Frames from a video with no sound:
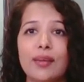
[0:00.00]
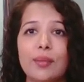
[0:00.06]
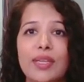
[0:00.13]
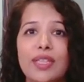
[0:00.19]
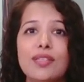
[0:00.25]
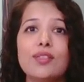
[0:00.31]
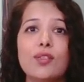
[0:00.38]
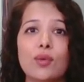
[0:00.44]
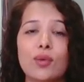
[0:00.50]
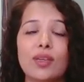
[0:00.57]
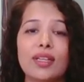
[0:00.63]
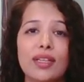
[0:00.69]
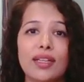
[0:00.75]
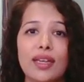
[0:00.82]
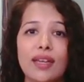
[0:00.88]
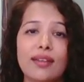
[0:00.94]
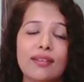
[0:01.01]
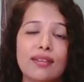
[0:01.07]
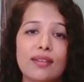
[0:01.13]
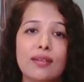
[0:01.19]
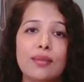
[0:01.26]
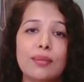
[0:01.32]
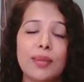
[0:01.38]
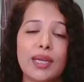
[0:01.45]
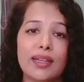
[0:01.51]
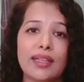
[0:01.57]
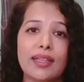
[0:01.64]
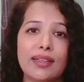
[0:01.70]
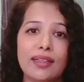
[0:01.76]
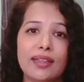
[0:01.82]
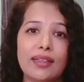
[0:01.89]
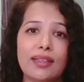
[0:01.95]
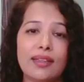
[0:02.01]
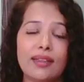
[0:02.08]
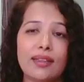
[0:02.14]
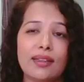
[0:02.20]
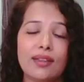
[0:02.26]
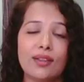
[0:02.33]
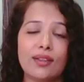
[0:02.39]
Please don't let the marketing